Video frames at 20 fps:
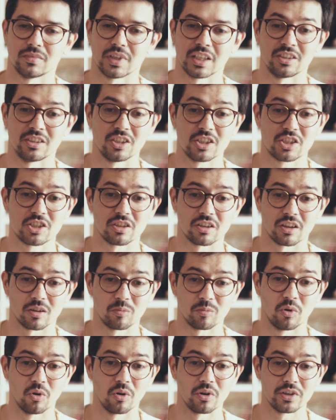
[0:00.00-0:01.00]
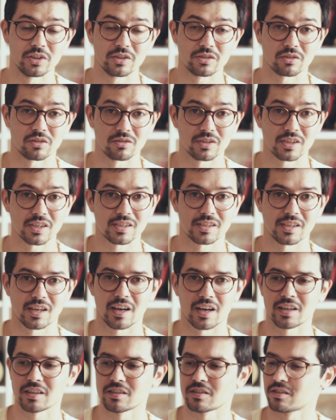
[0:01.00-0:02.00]
additional points on the
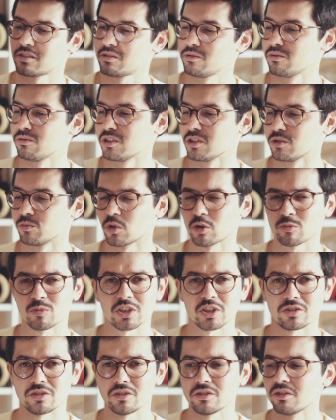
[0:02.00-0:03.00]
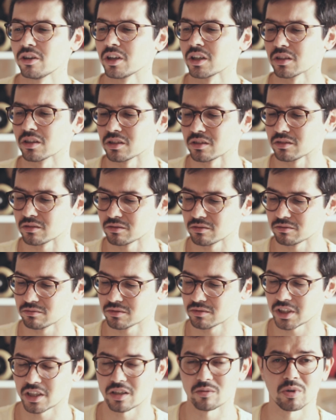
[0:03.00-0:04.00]
sides, you need more material, and
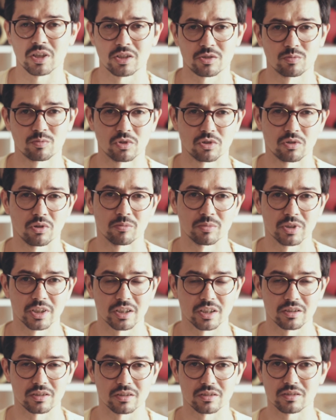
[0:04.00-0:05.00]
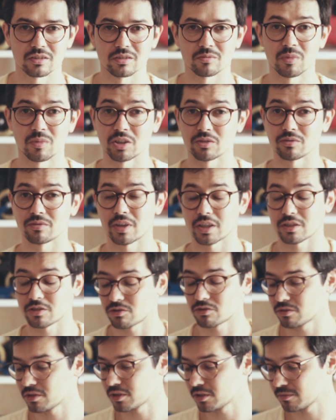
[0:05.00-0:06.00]
they are much more complicated in
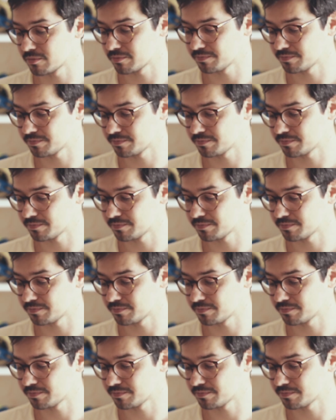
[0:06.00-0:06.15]
manufacturing.